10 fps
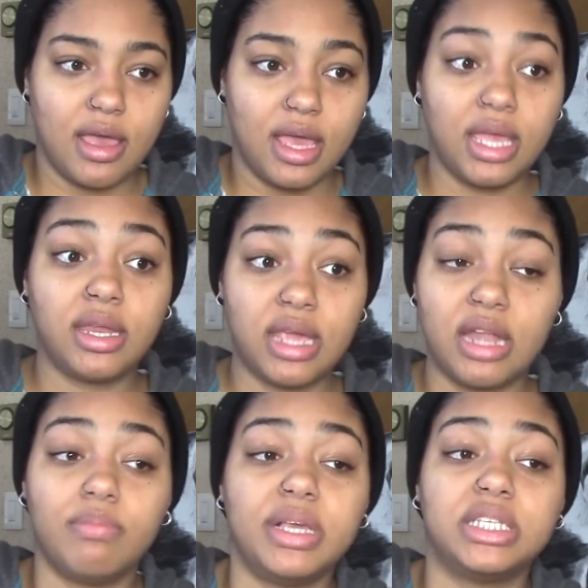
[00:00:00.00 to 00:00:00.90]
it
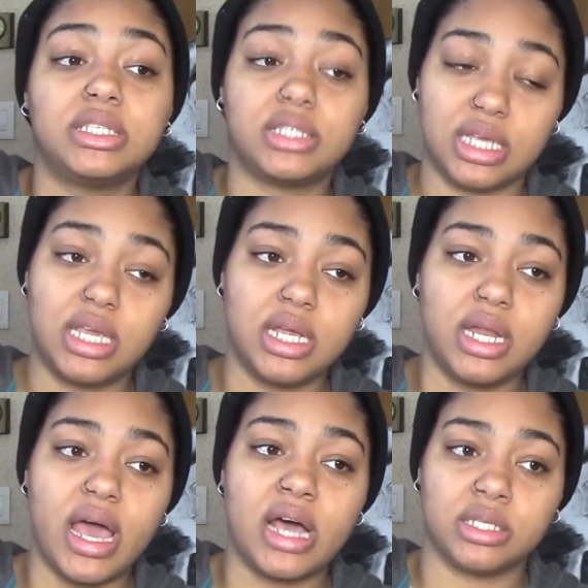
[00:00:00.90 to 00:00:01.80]
can be
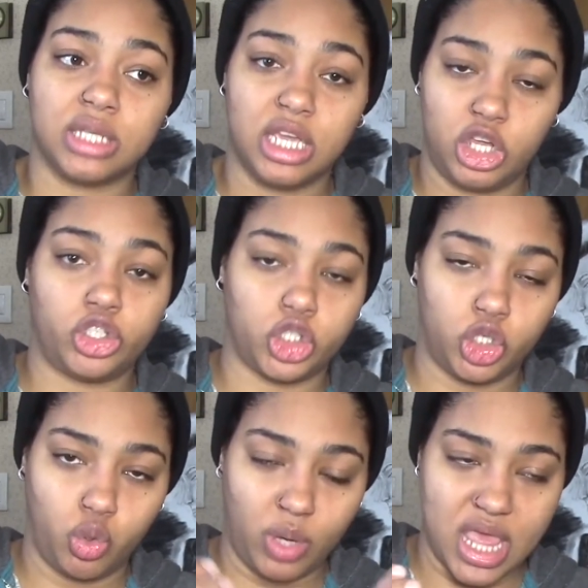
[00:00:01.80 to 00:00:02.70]
seen as an
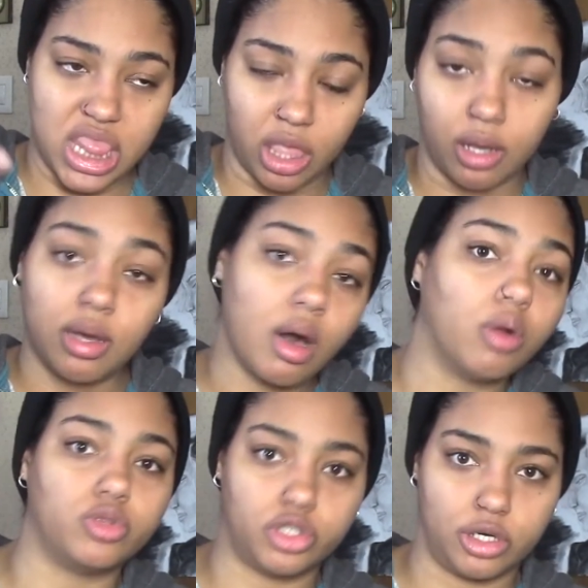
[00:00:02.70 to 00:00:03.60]
issue in the
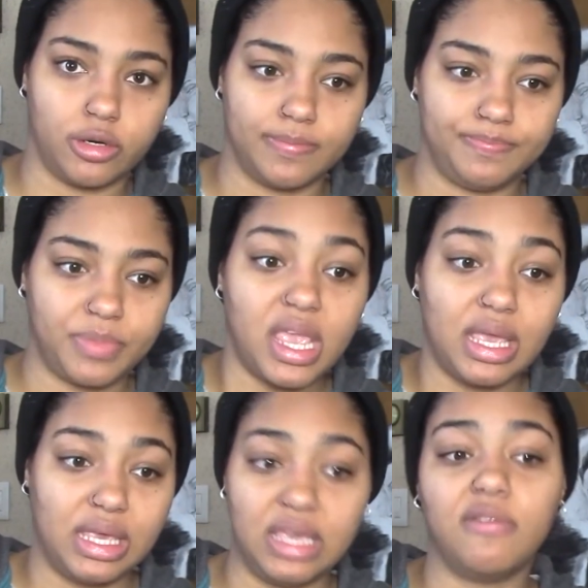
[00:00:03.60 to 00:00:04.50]
culture.
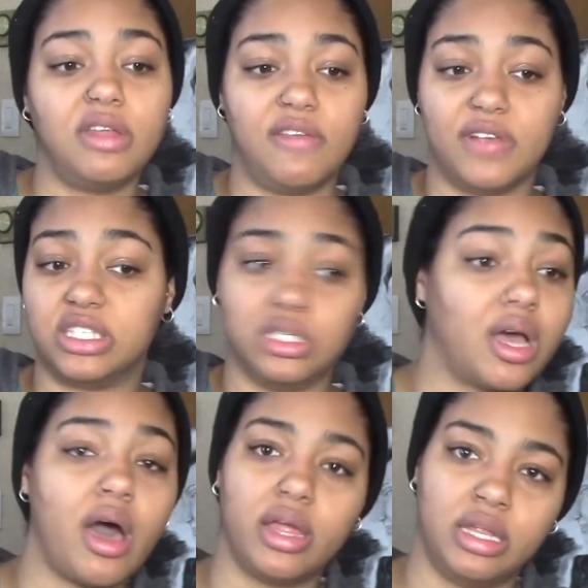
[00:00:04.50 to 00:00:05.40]
Even if it's
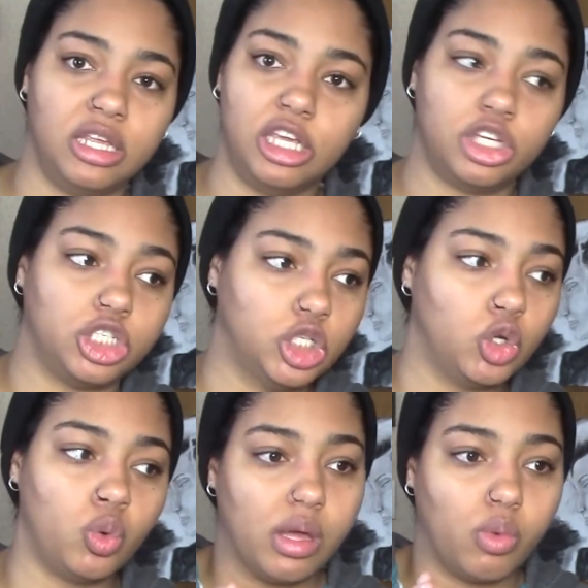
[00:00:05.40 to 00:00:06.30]
not an
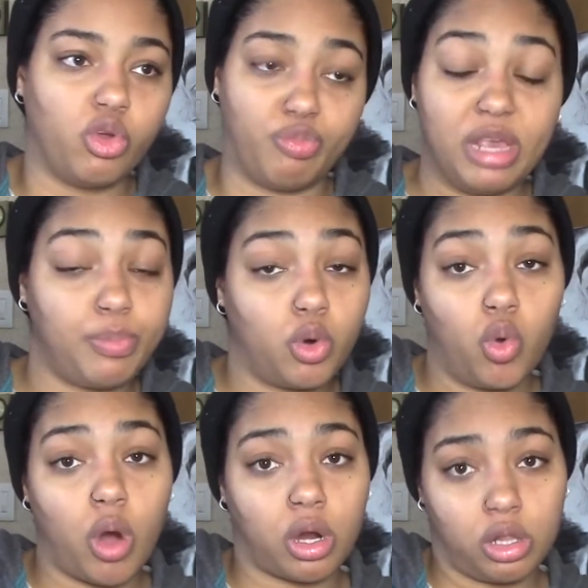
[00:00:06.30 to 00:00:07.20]
issue with people
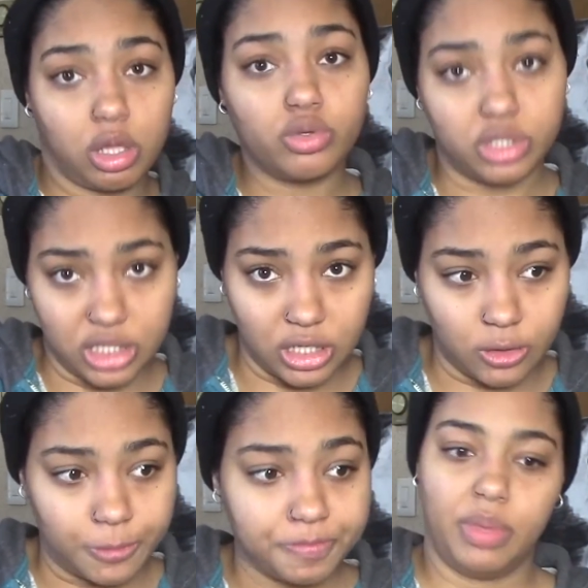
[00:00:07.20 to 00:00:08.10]
who are close to
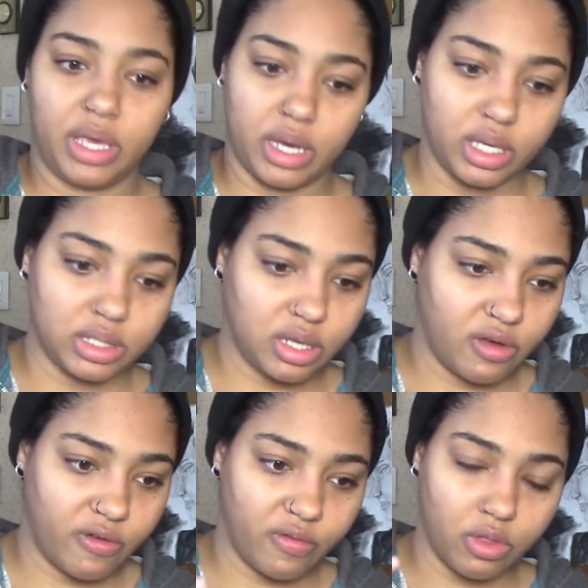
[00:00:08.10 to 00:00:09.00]
you, because
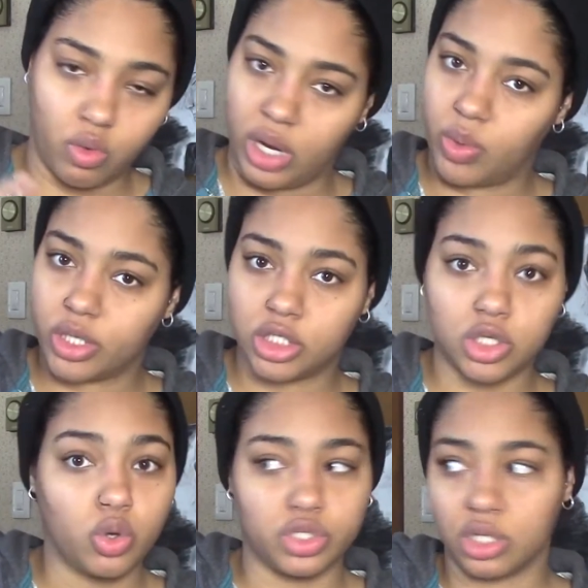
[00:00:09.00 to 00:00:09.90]
of the way we're
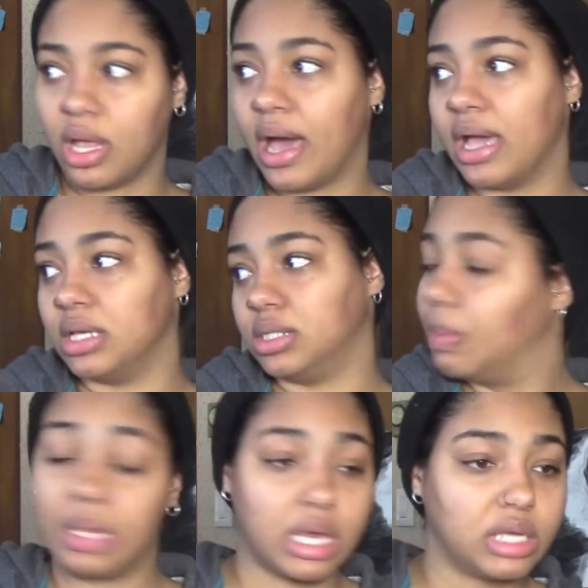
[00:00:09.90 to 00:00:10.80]
socialized,
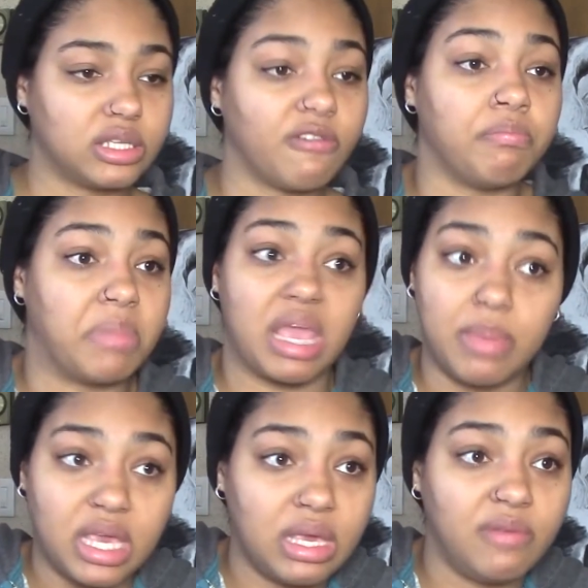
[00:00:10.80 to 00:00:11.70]
because of
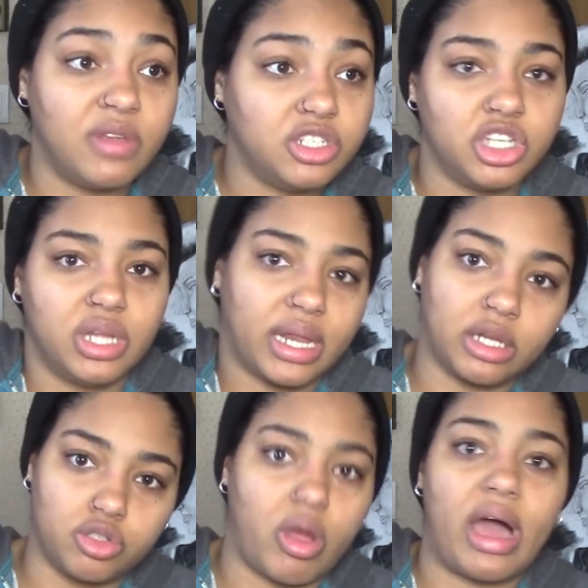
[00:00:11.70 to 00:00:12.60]
maybe even
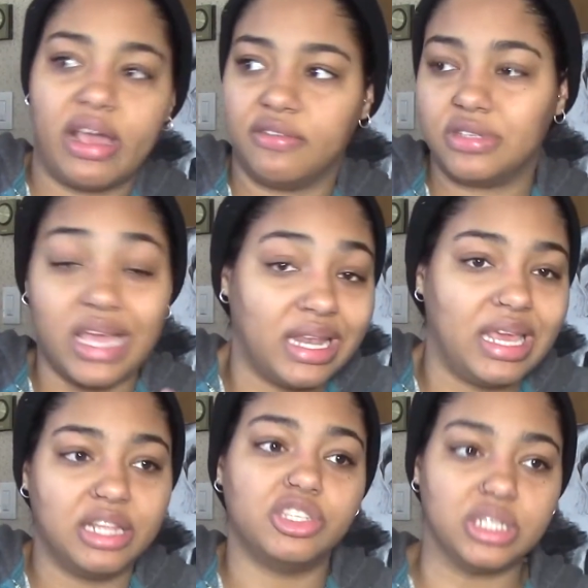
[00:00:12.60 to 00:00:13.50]
genetic drives and
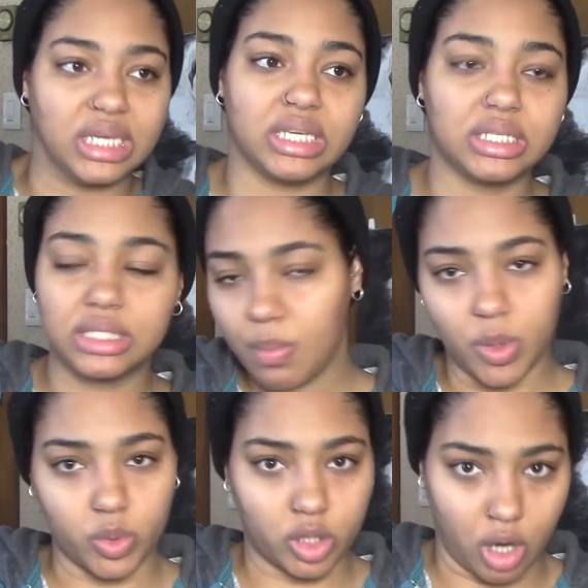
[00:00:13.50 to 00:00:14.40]
instincts.
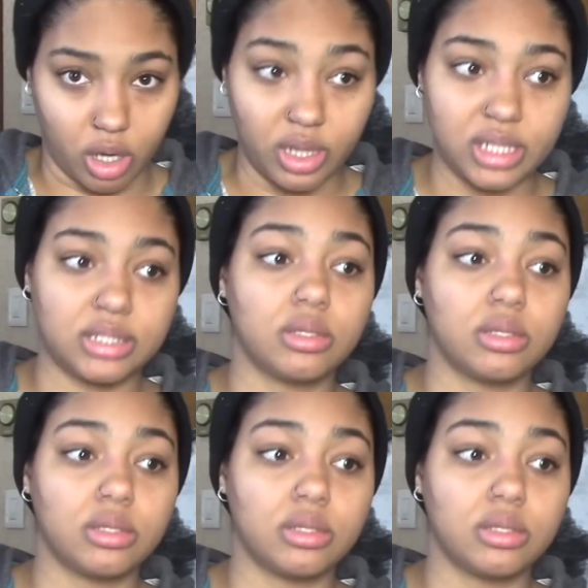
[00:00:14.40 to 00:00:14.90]
But regardless